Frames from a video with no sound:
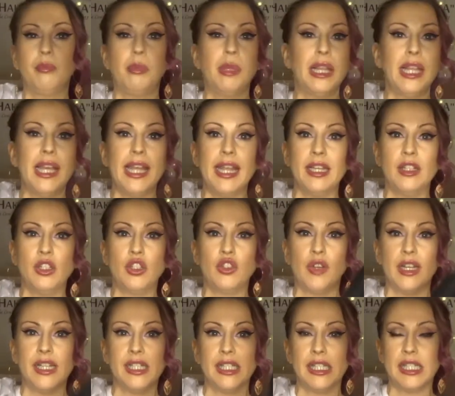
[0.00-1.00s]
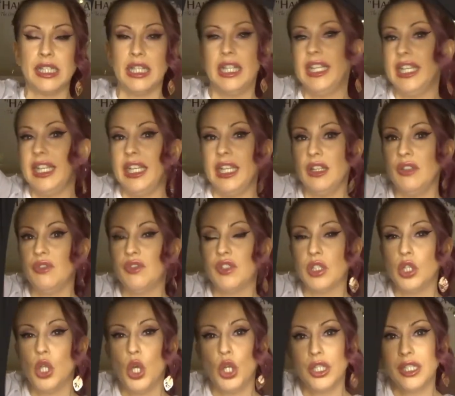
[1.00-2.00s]
plain straight sleeves,
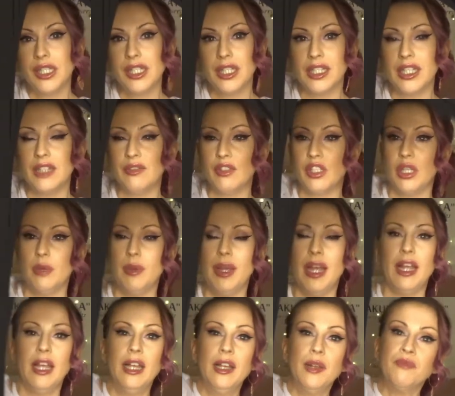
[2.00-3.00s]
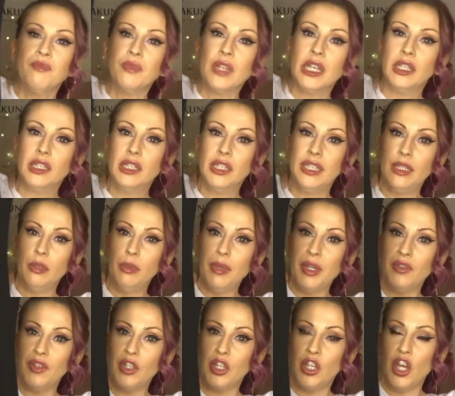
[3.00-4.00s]
long sleeves to it, little
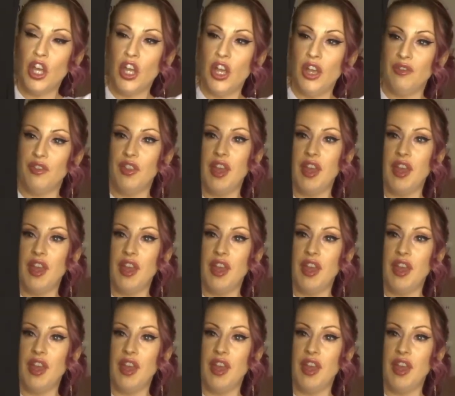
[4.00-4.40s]
bit of a curve